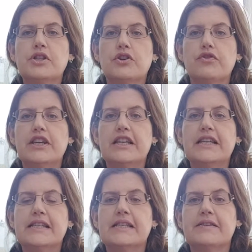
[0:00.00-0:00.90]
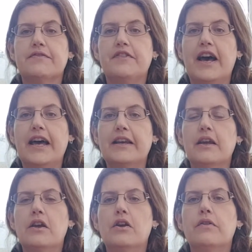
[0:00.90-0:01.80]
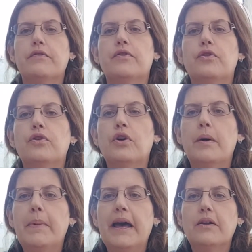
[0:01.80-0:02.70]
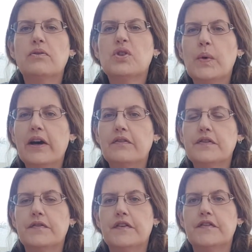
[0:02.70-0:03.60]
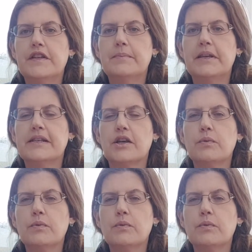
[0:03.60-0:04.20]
degrees fan for about 12 to 15 minutes.